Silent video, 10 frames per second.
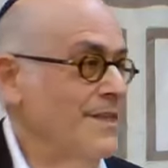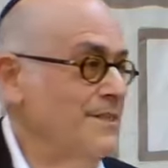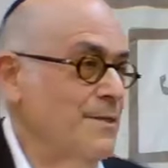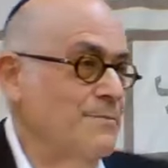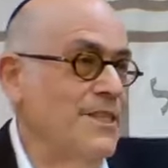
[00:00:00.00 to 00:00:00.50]

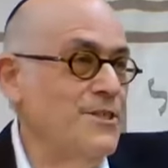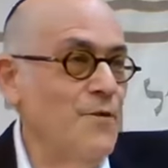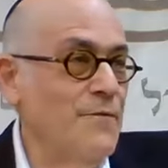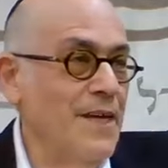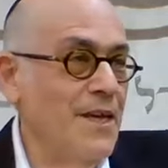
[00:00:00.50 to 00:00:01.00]
There's some seats
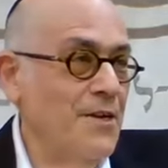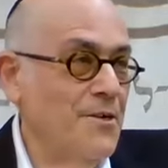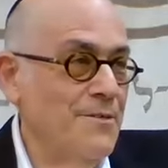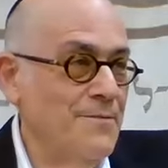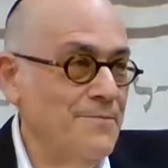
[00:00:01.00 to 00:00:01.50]
over
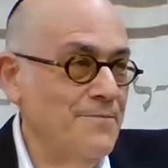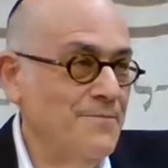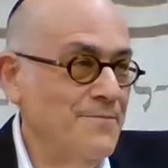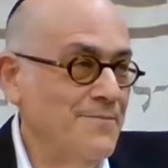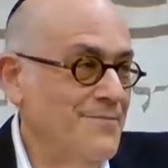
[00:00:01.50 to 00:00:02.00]
here.
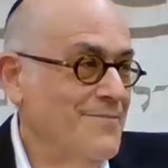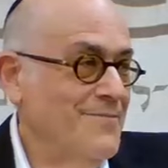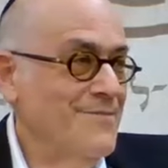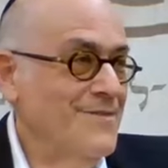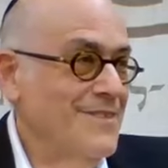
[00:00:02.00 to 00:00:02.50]

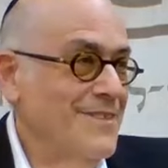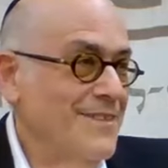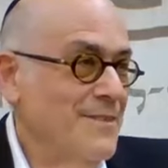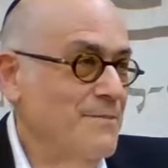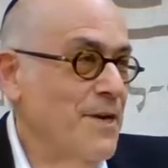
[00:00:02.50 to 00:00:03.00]

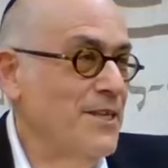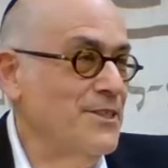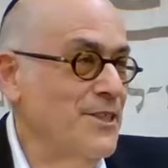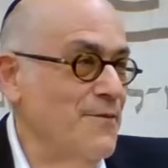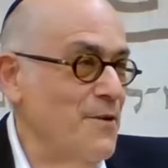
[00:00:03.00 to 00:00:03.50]
Make
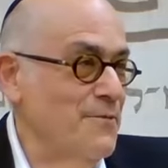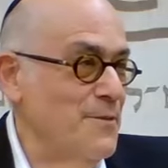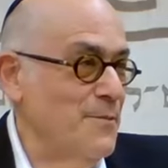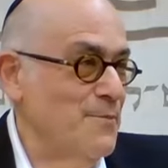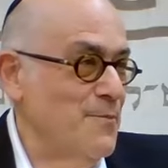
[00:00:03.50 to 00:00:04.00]
yourself
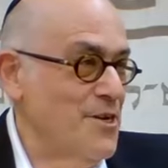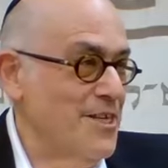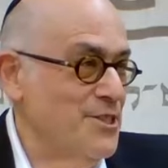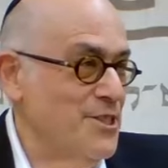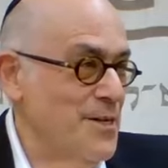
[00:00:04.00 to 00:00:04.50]
comfortable,
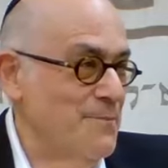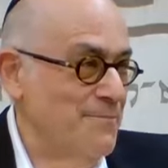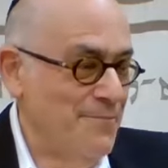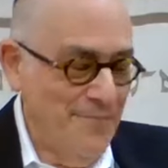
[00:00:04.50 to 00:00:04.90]
Baruch Hashem.